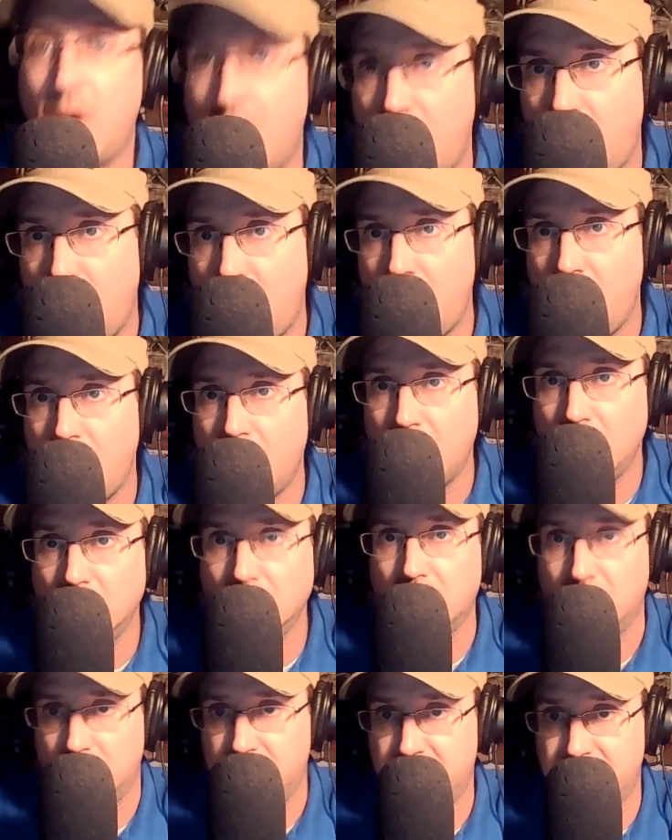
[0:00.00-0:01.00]

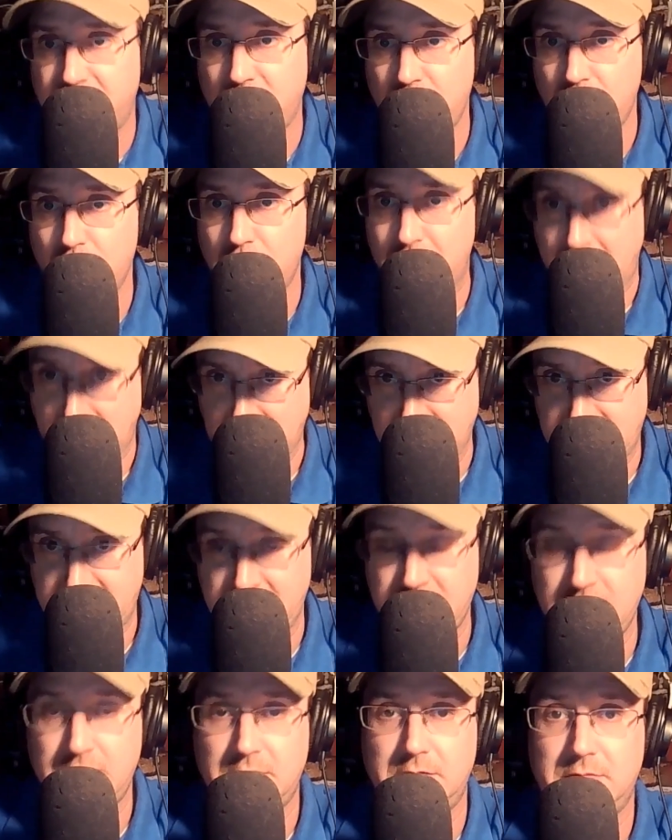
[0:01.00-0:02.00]
all of you
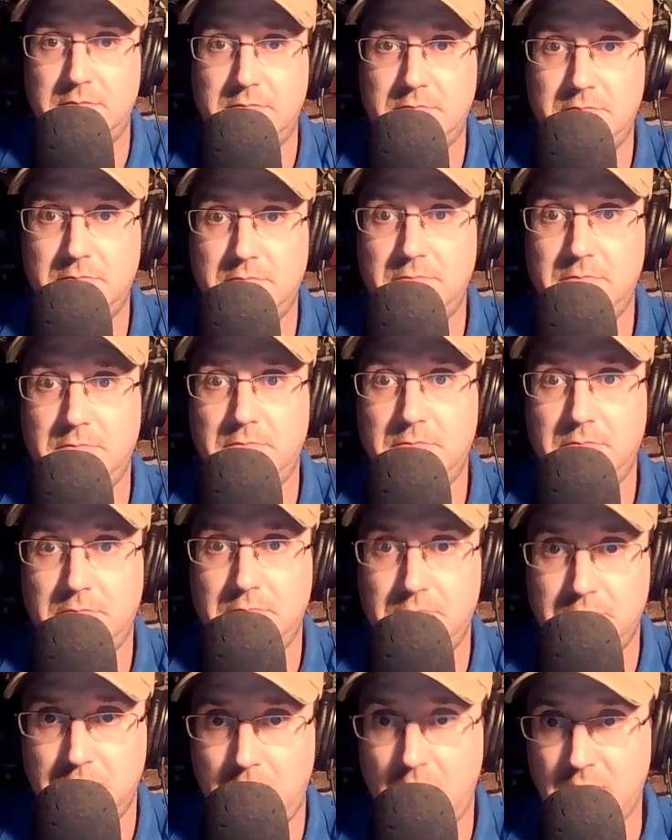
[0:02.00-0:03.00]
militant
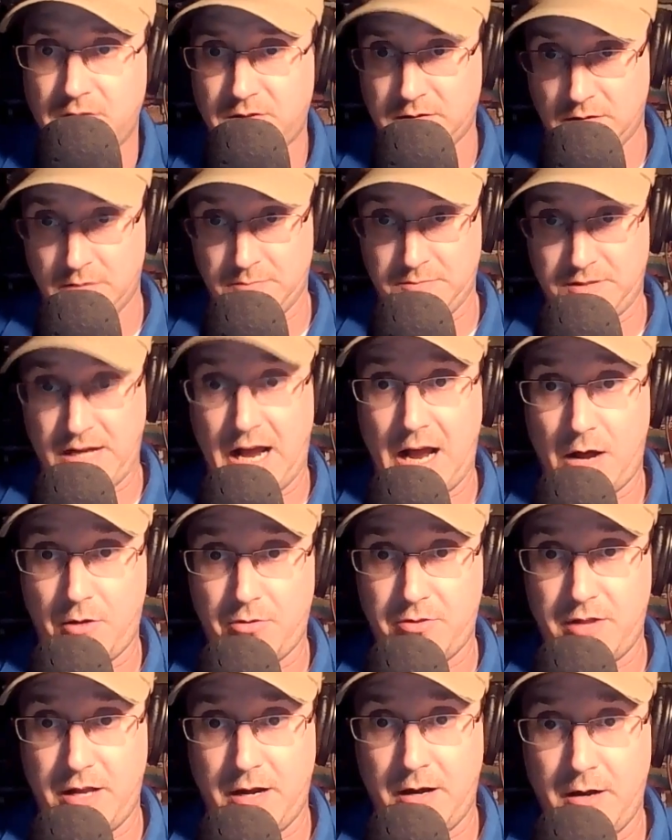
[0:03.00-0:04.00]
Muslims
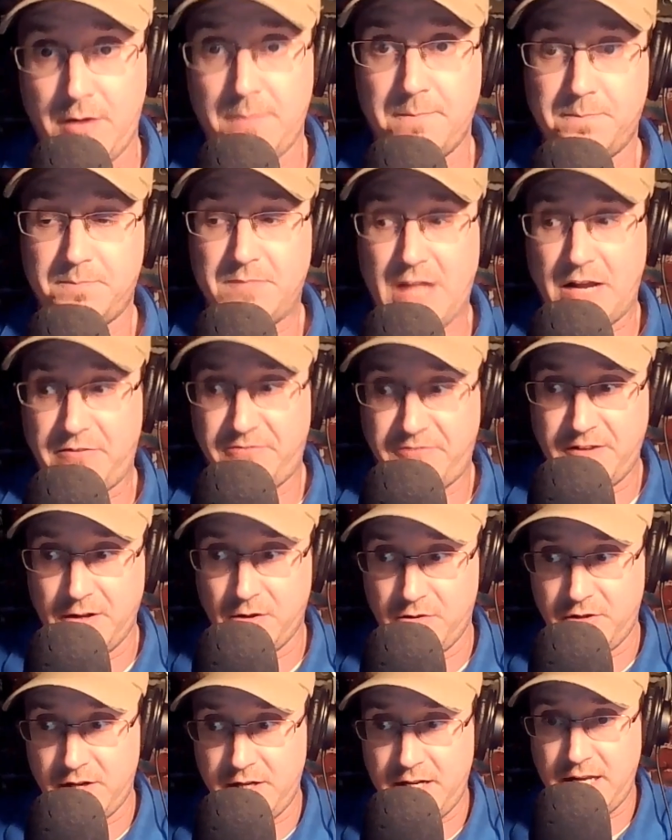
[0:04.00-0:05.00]
out there that feel
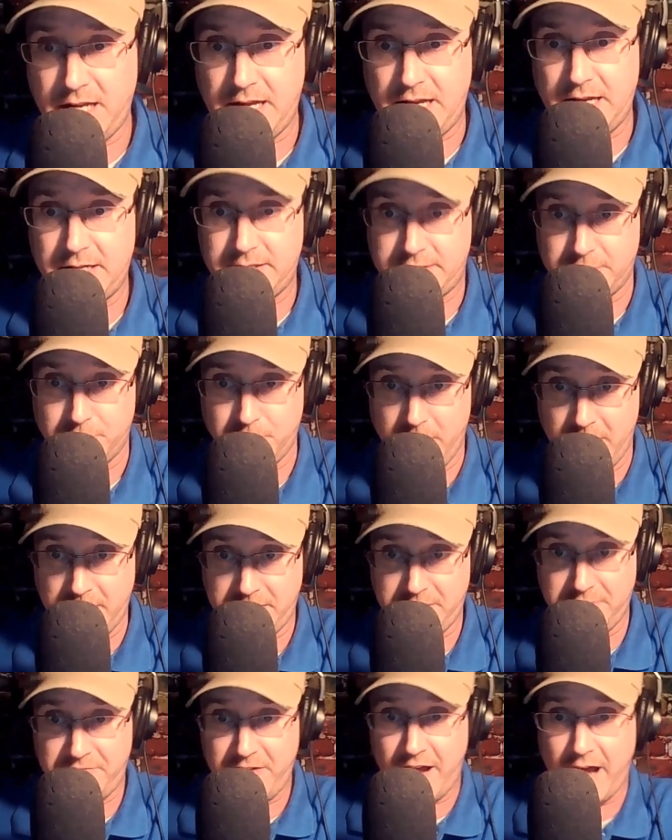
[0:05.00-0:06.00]
the need to rent
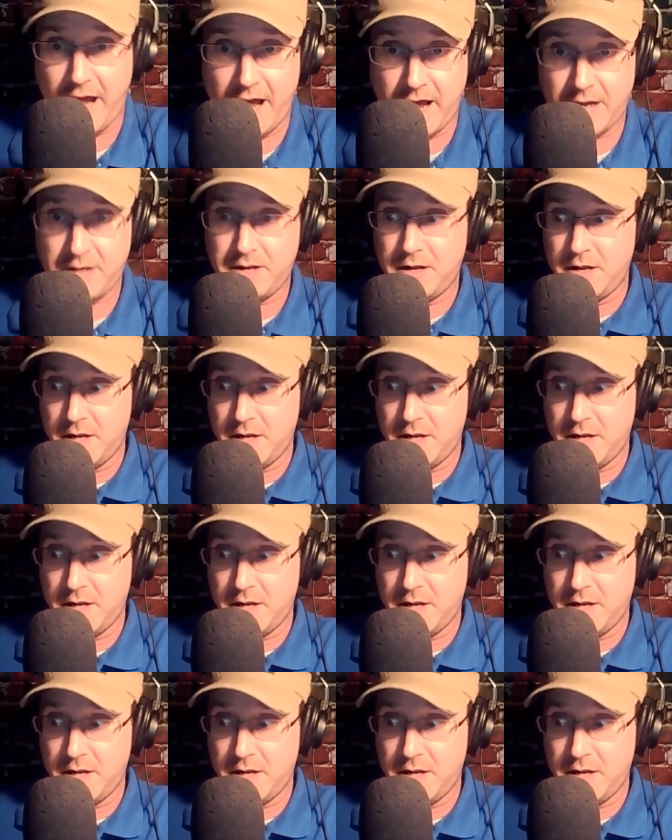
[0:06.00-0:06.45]
a van,